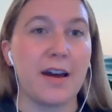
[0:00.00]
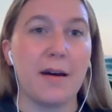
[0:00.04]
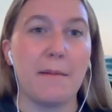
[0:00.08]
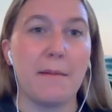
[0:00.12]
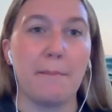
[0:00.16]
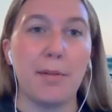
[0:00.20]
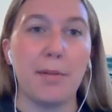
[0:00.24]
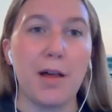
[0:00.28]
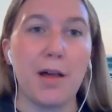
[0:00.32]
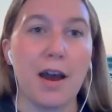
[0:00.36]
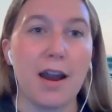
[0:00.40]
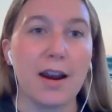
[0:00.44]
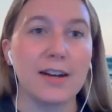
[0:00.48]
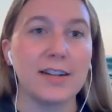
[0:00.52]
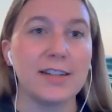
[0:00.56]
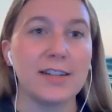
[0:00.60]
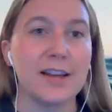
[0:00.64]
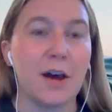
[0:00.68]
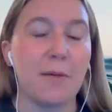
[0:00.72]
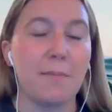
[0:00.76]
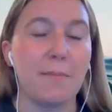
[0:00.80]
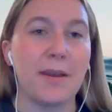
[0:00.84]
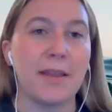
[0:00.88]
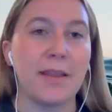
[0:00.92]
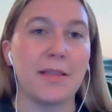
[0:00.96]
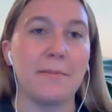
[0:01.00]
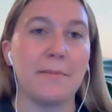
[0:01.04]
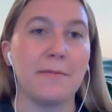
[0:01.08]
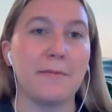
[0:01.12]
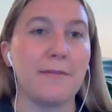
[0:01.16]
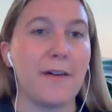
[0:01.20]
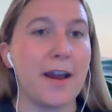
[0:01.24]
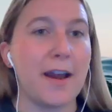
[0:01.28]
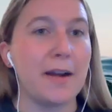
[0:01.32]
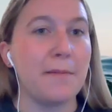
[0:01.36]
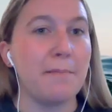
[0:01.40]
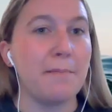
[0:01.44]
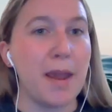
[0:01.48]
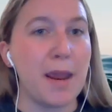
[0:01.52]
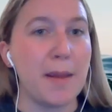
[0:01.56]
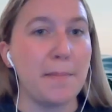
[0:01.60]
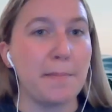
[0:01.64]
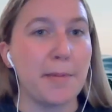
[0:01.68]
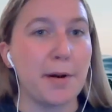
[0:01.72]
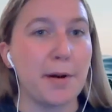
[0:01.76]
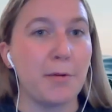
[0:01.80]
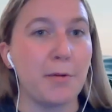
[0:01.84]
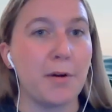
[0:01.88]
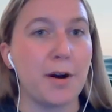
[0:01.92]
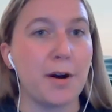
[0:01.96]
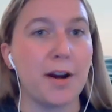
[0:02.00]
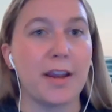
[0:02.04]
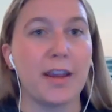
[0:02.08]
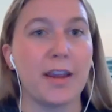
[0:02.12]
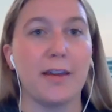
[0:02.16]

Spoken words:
unblocked, helping them find paperwork.